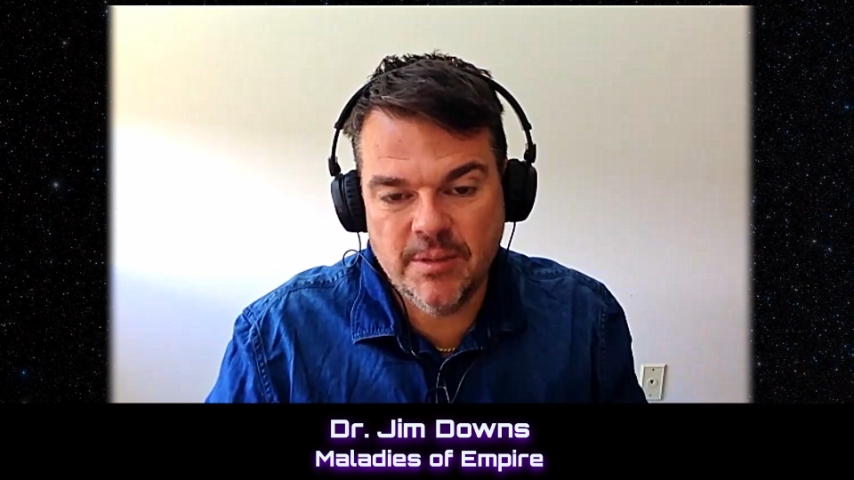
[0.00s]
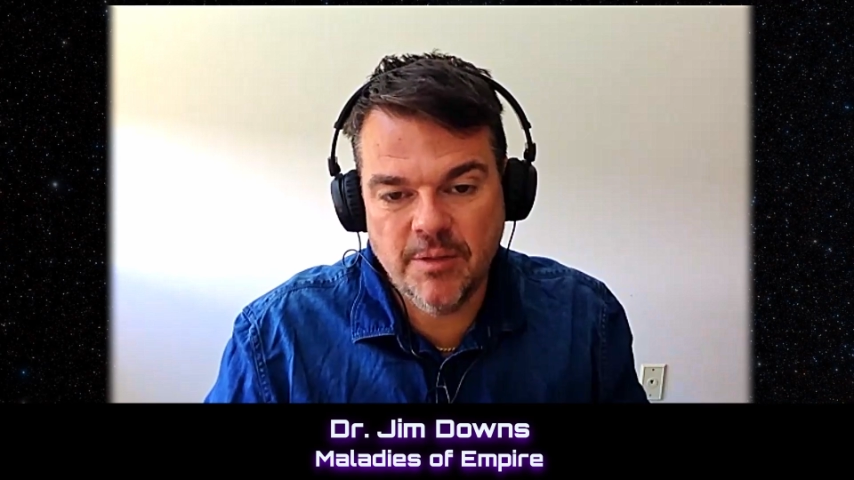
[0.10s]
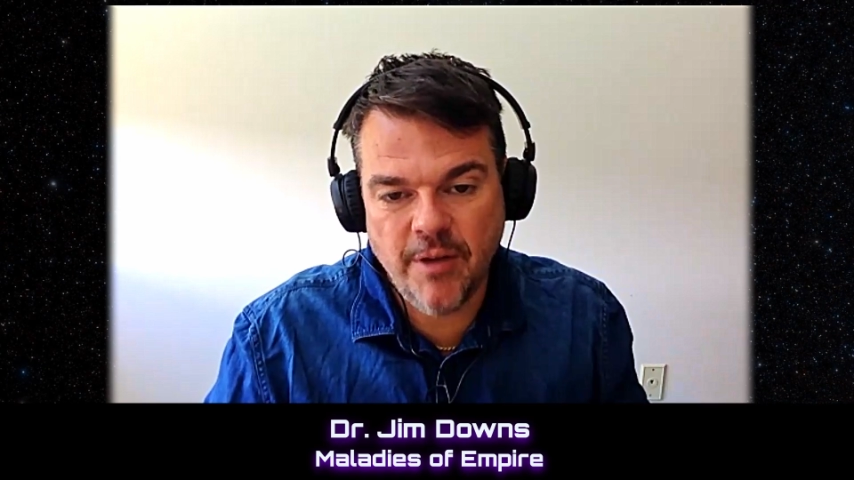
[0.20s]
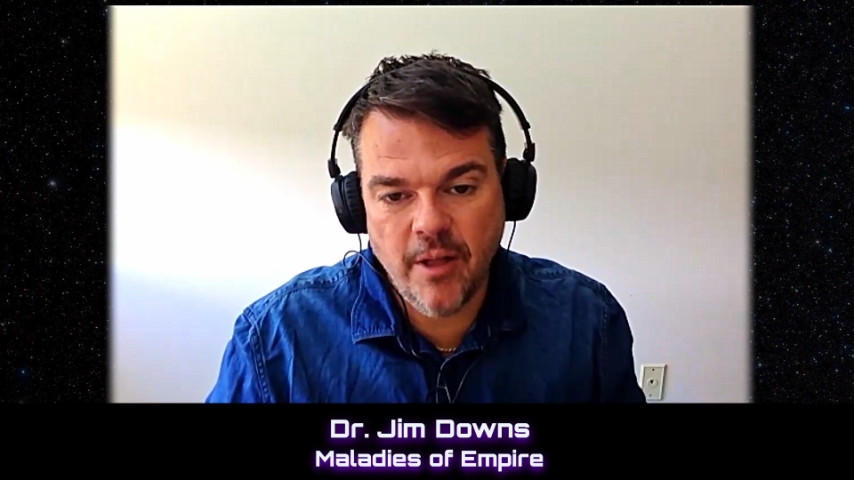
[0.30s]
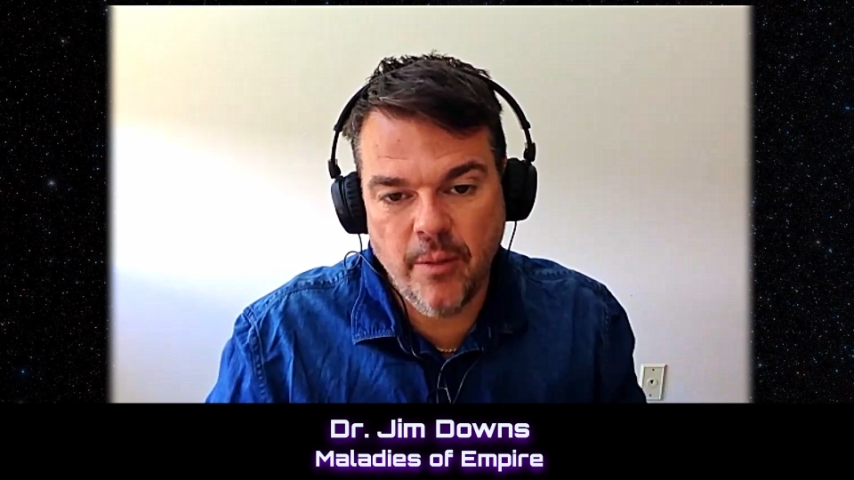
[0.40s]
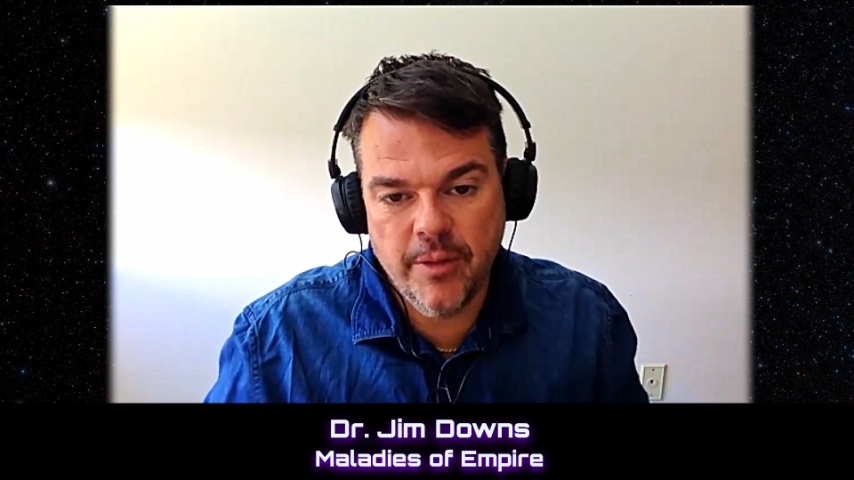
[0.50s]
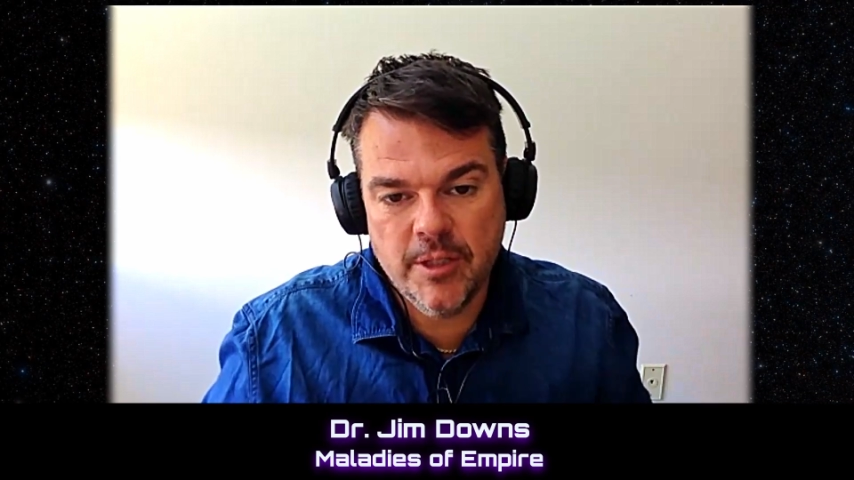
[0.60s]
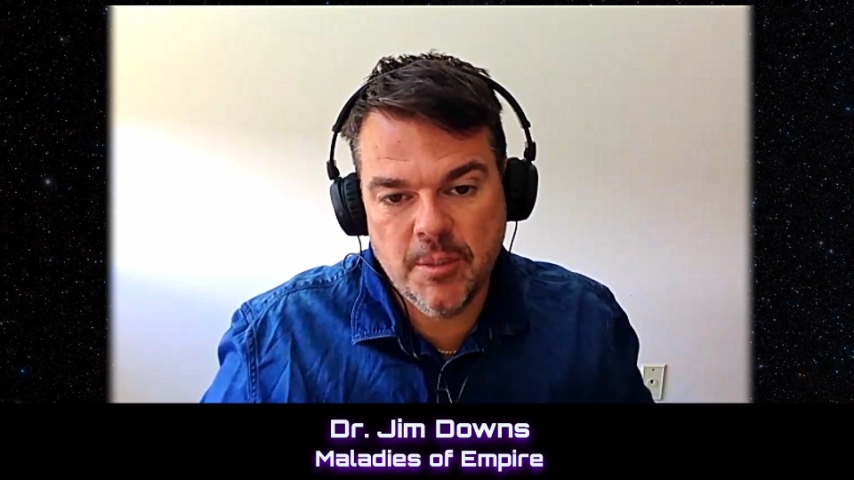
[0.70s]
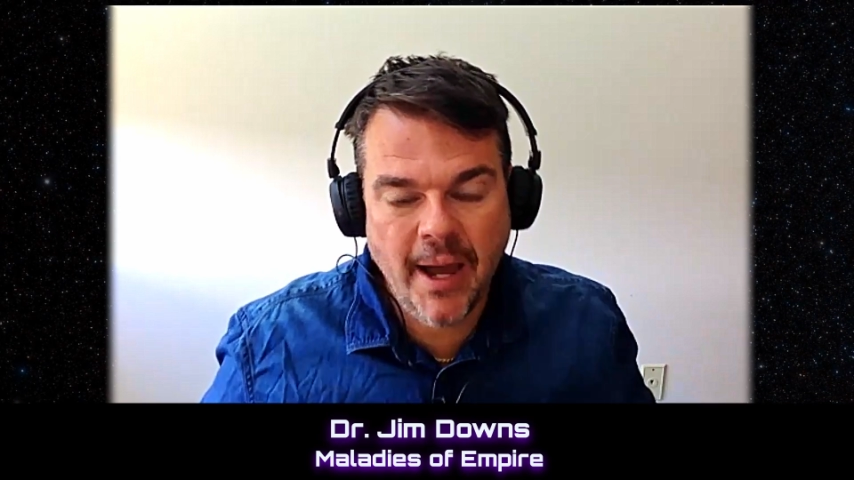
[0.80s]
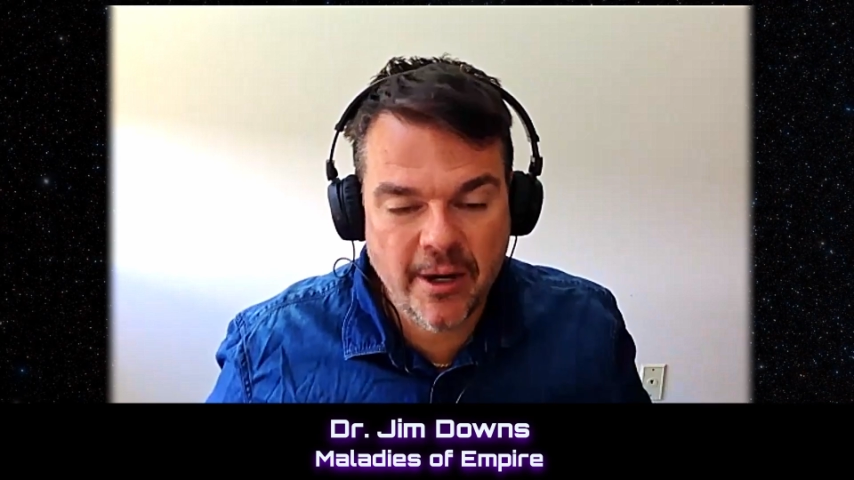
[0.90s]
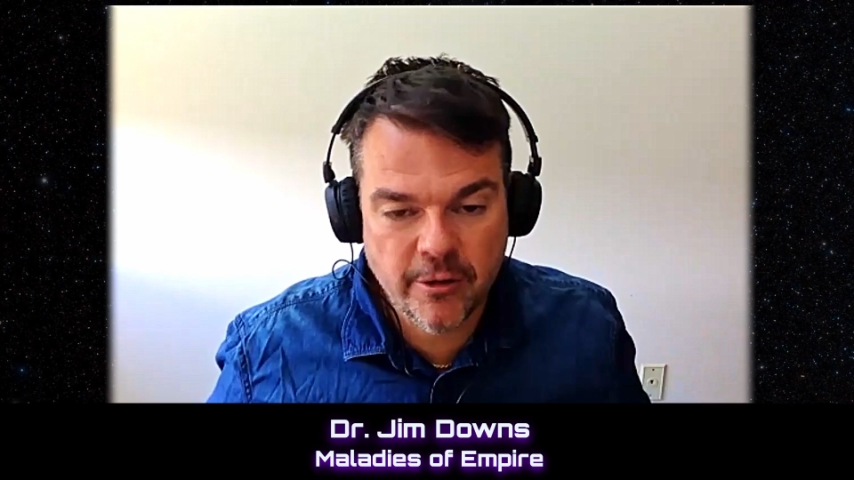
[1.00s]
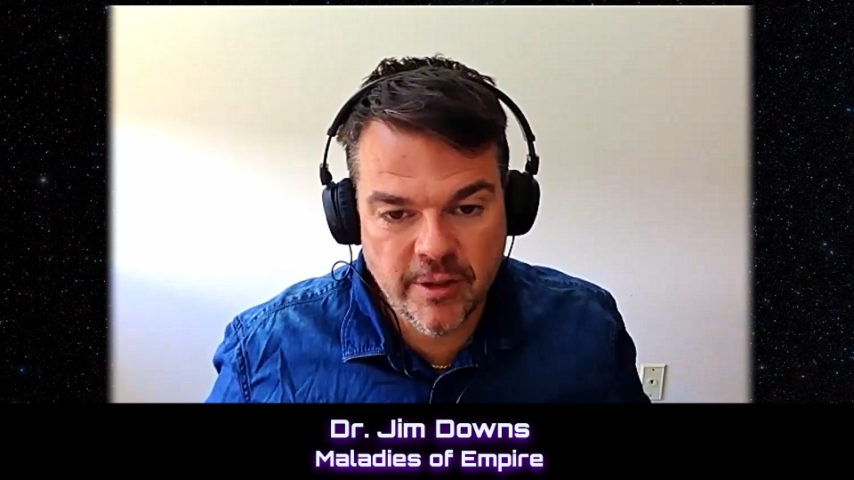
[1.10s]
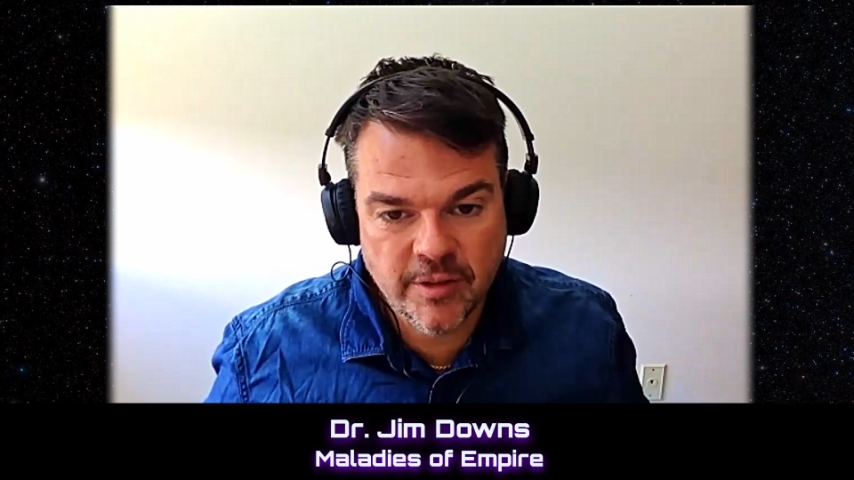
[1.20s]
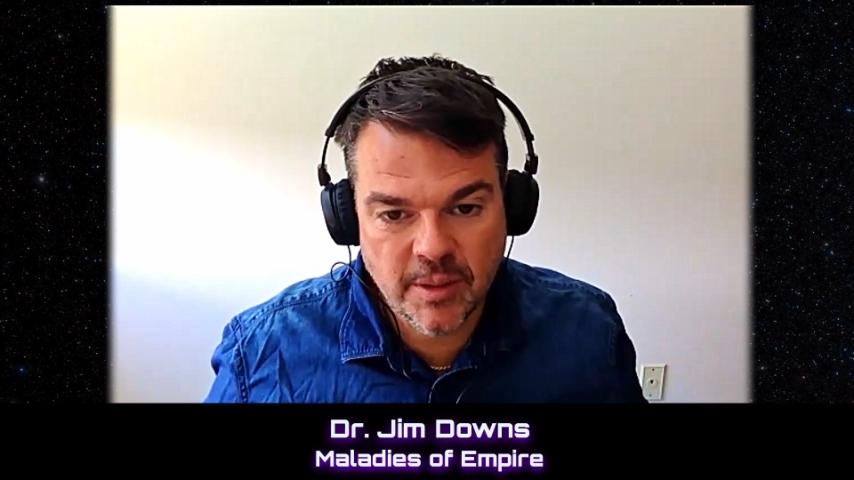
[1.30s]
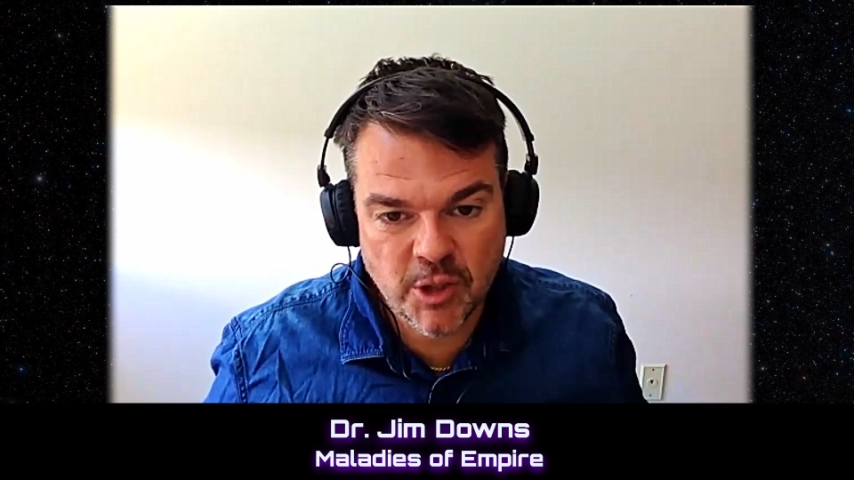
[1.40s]
to follow in this pattern
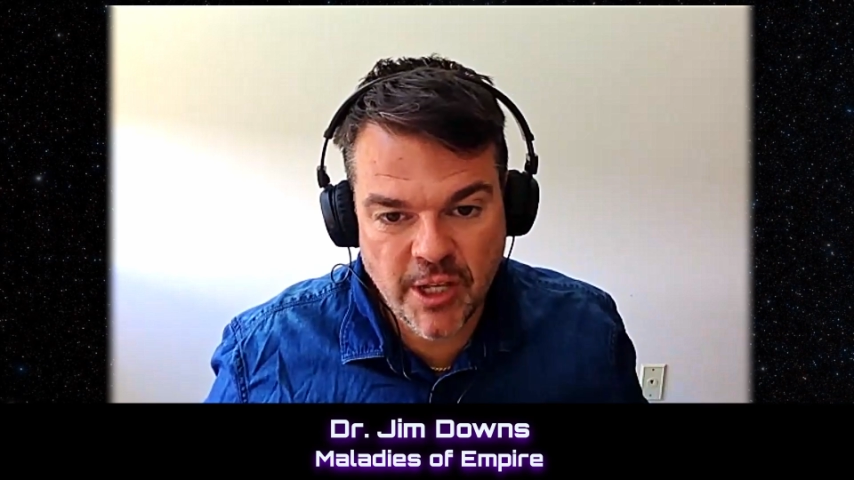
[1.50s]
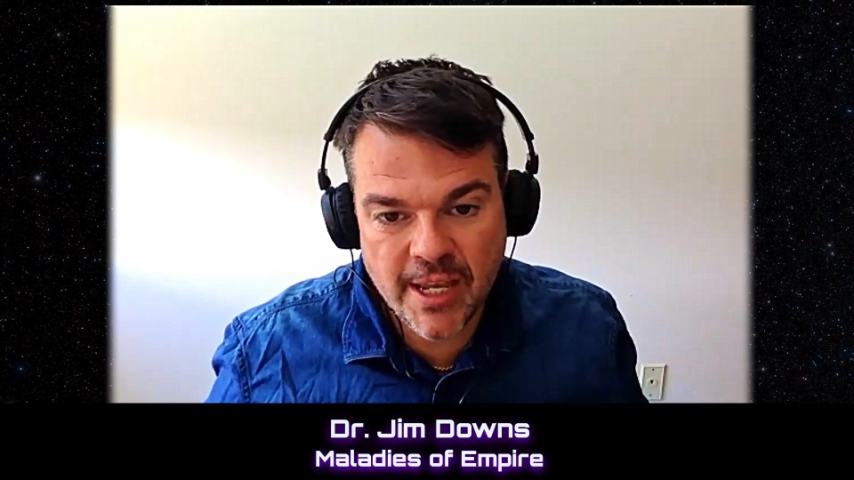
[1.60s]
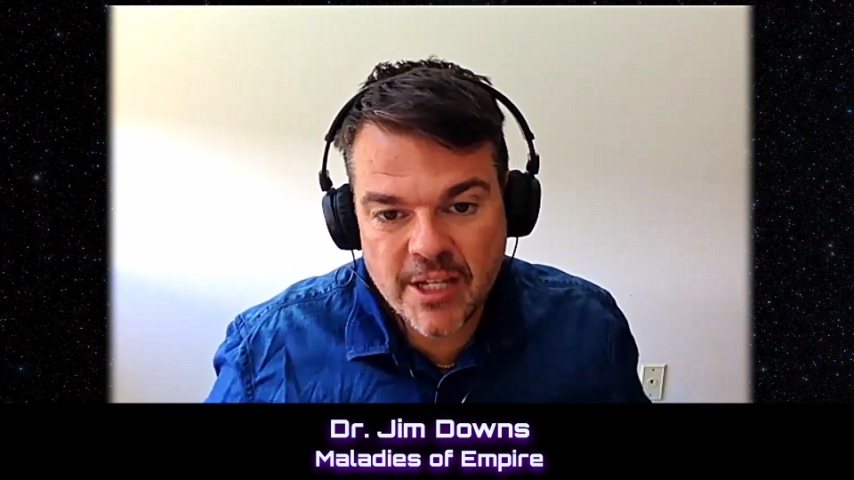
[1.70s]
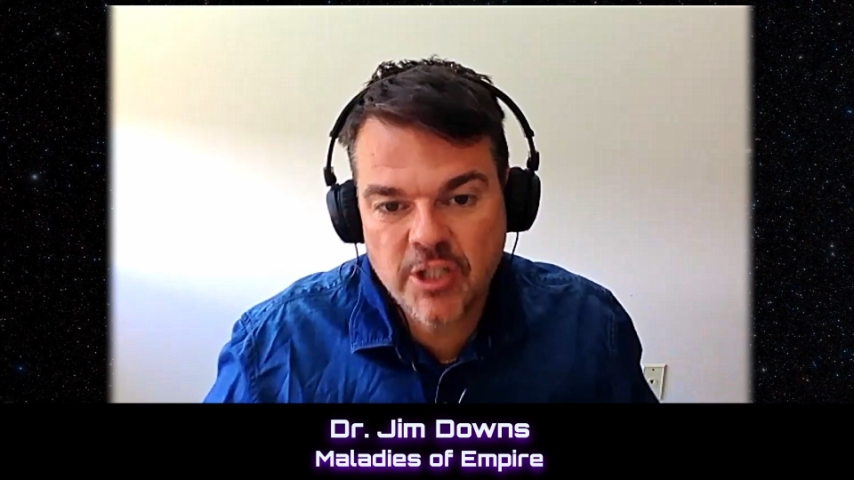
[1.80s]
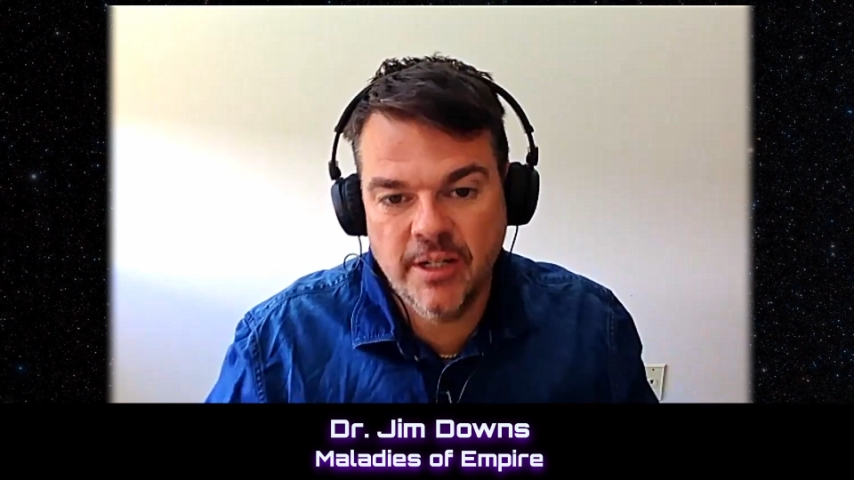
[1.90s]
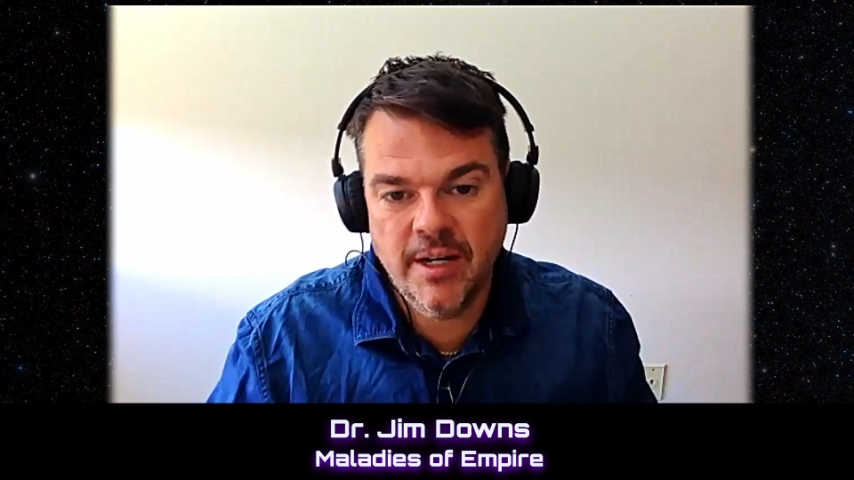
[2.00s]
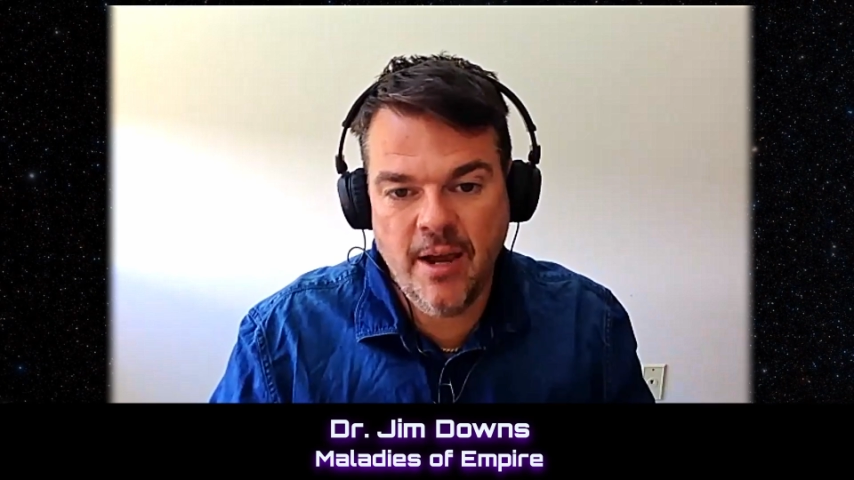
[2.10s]
of subjugation.